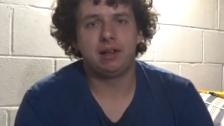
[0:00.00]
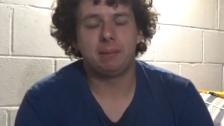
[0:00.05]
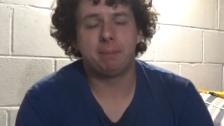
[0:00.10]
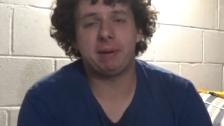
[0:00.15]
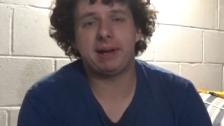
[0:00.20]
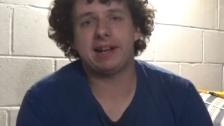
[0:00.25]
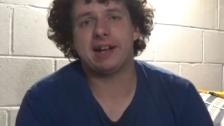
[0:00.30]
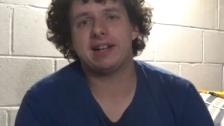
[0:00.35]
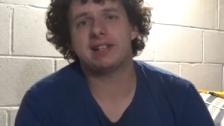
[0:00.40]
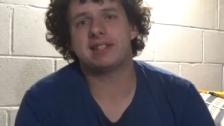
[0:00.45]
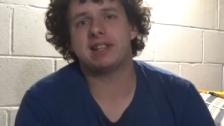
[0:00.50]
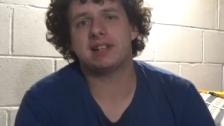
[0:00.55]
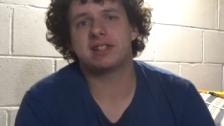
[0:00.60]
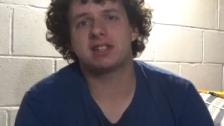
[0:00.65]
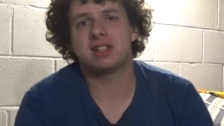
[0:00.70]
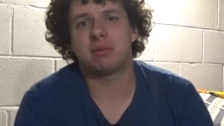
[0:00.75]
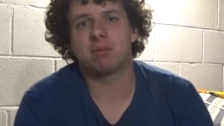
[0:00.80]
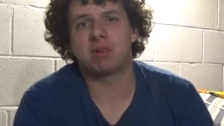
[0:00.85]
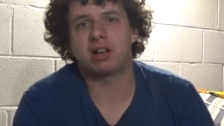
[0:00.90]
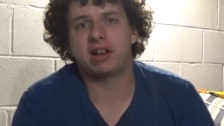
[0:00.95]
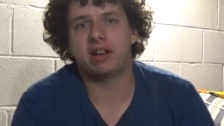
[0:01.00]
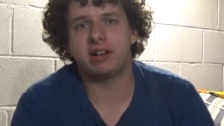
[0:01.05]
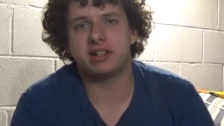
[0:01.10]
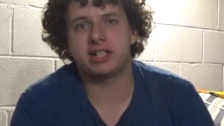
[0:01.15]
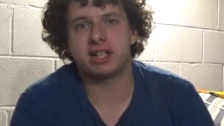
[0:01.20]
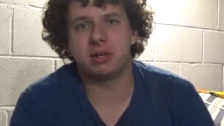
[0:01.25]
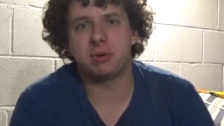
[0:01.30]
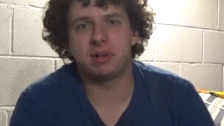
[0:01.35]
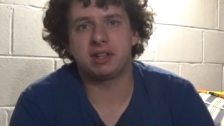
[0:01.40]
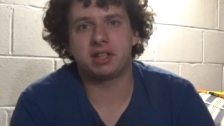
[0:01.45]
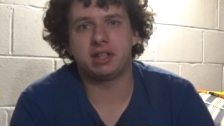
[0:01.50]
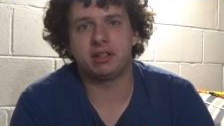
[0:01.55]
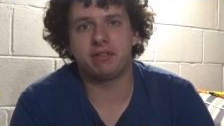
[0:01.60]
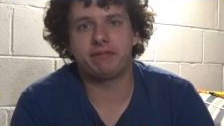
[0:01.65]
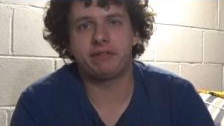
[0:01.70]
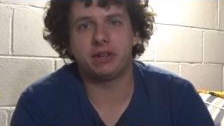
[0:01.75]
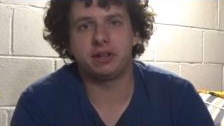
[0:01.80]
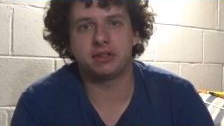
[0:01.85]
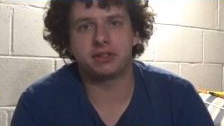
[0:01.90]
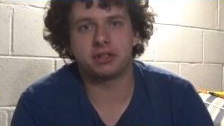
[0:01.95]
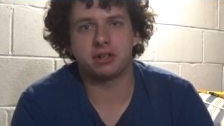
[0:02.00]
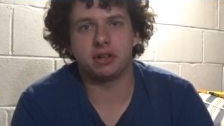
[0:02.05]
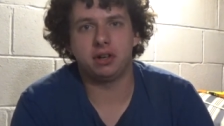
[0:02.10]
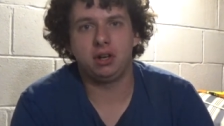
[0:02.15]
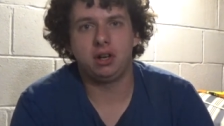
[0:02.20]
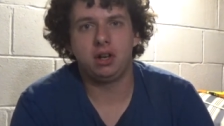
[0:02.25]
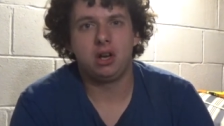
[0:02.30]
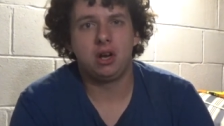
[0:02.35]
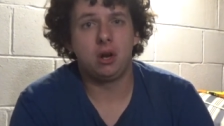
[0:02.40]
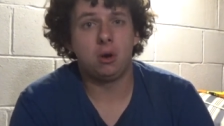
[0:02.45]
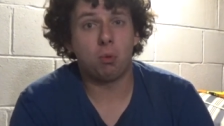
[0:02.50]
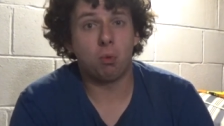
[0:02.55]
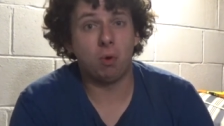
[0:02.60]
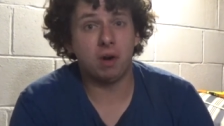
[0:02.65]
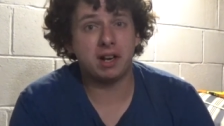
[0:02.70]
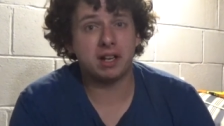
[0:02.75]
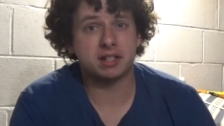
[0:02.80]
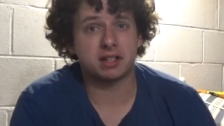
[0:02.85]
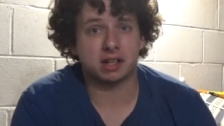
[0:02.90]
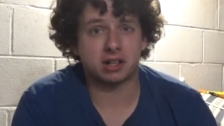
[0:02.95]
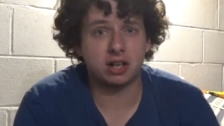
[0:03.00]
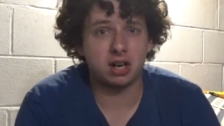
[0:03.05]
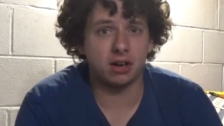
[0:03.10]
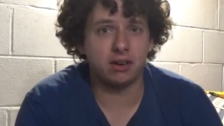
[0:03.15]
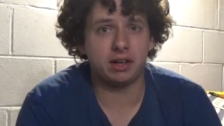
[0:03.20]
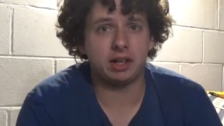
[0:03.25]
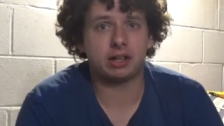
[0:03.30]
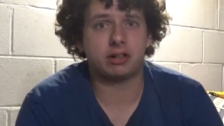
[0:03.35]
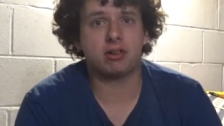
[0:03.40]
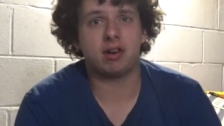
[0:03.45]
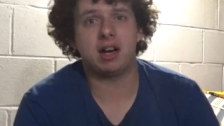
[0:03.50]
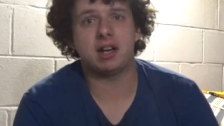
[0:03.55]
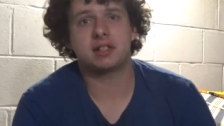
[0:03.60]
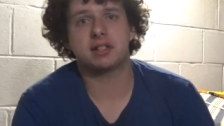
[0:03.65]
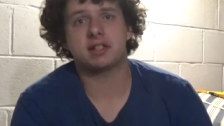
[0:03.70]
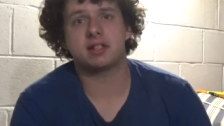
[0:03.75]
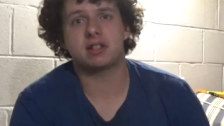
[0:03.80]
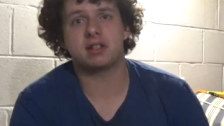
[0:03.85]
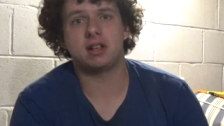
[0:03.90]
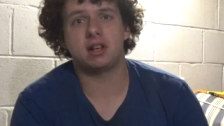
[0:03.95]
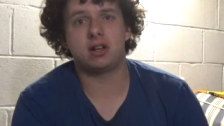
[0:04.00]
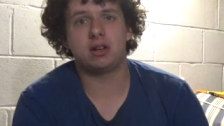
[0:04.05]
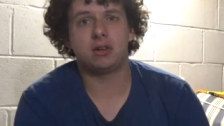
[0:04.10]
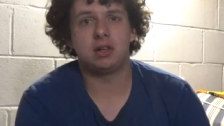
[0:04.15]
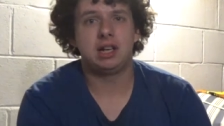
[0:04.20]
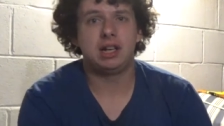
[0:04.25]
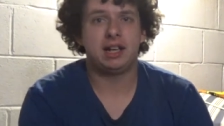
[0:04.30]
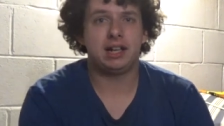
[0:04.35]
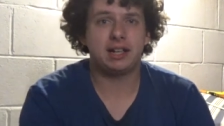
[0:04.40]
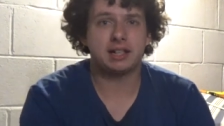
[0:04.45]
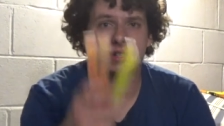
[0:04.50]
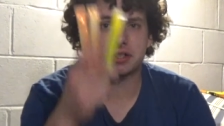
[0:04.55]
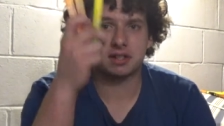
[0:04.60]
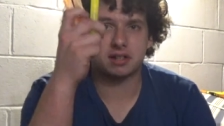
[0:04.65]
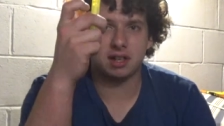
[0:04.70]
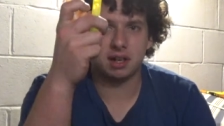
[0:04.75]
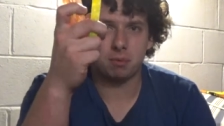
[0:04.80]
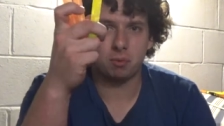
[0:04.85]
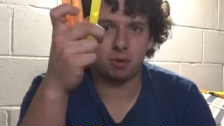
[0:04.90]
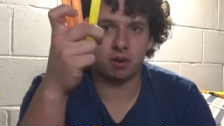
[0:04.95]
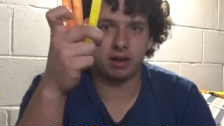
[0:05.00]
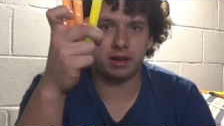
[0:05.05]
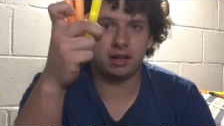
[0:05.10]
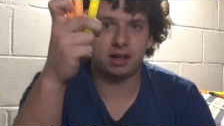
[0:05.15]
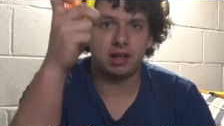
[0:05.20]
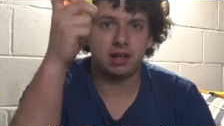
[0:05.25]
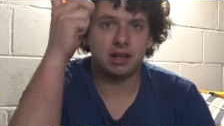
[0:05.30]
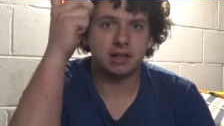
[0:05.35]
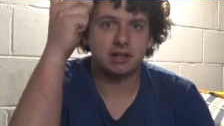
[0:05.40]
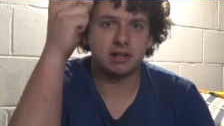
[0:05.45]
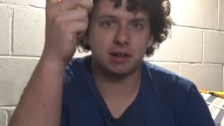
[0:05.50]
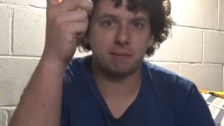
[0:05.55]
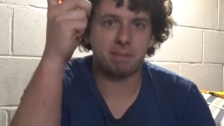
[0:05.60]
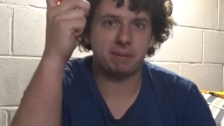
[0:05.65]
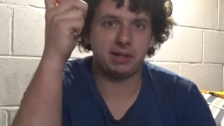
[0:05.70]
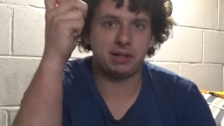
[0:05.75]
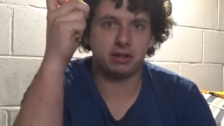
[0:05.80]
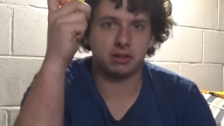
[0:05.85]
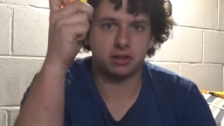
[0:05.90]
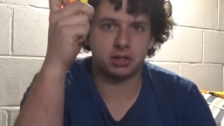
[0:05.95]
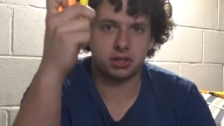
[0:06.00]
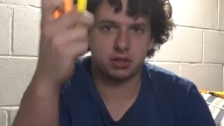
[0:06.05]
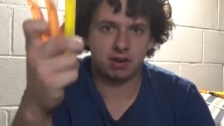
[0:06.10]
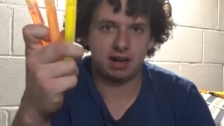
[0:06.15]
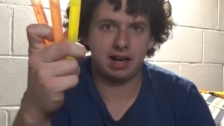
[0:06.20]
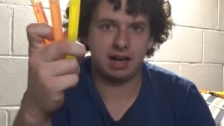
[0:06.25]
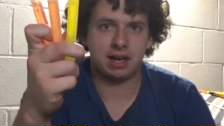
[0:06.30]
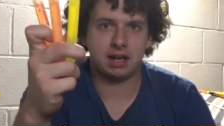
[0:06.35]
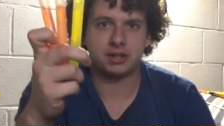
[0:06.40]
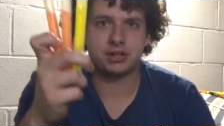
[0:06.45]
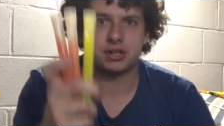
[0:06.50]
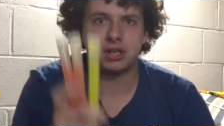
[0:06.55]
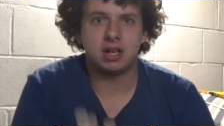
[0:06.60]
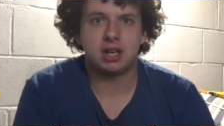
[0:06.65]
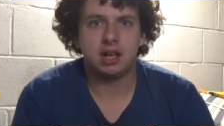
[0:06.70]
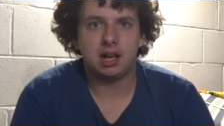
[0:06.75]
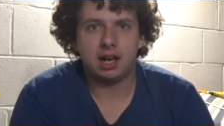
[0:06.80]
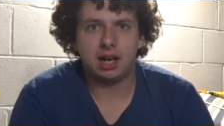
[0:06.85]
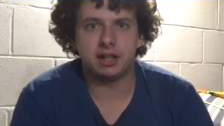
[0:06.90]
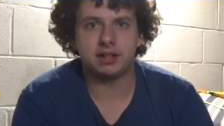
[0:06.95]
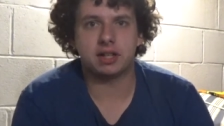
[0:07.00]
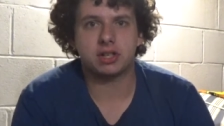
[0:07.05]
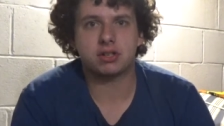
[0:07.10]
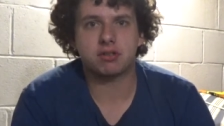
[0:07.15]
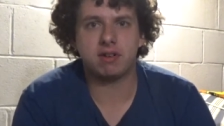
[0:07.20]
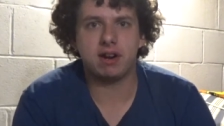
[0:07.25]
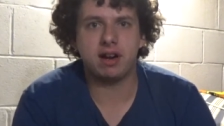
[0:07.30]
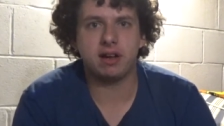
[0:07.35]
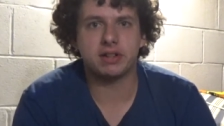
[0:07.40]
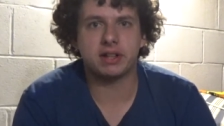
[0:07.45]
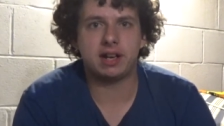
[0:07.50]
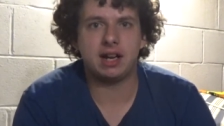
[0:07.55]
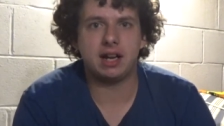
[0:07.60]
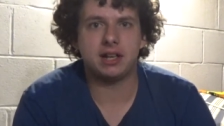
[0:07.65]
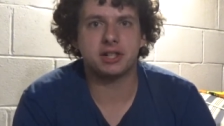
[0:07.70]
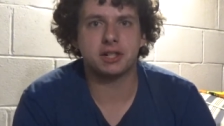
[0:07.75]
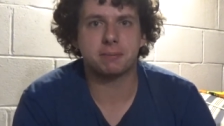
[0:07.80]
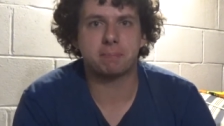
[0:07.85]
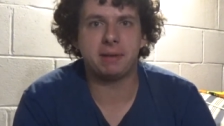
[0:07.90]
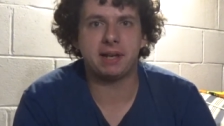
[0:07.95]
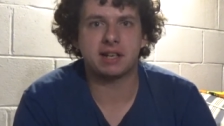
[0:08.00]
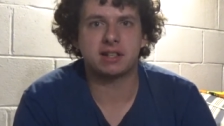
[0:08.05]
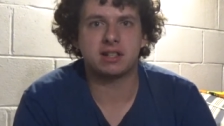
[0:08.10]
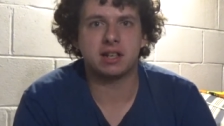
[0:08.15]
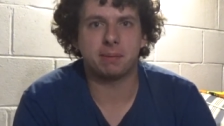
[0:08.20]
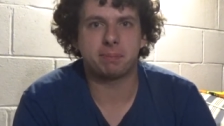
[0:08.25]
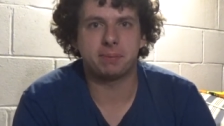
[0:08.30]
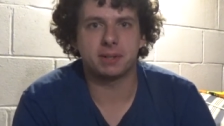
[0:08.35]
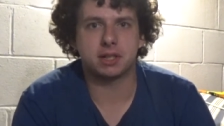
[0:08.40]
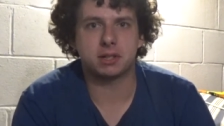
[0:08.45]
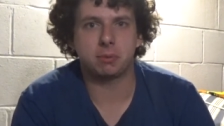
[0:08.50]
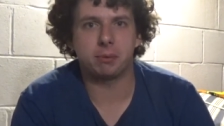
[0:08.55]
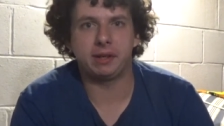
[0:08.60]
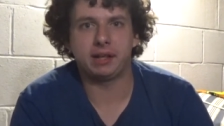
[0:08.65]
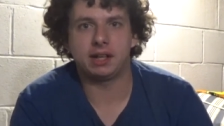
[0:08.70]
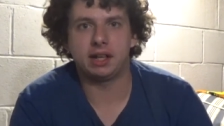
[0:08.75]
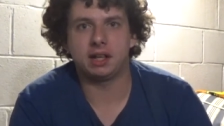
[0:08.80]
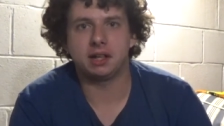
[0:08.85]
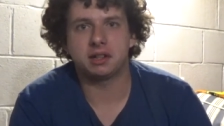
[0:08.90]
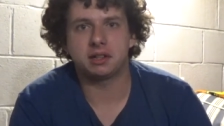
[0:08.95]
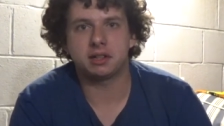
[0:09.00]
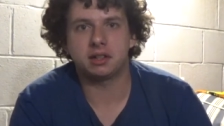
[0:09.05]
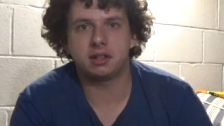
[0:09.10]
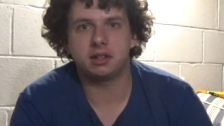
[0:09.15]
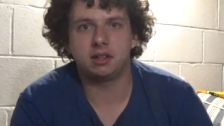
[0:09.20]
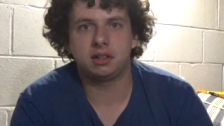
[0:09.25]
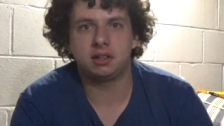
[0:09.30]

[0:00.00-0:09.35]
But I guess that's something we're going to deal with in the future. What is a current crisis, though, is someone dumping their trash on the trail that I just picked up this weekend.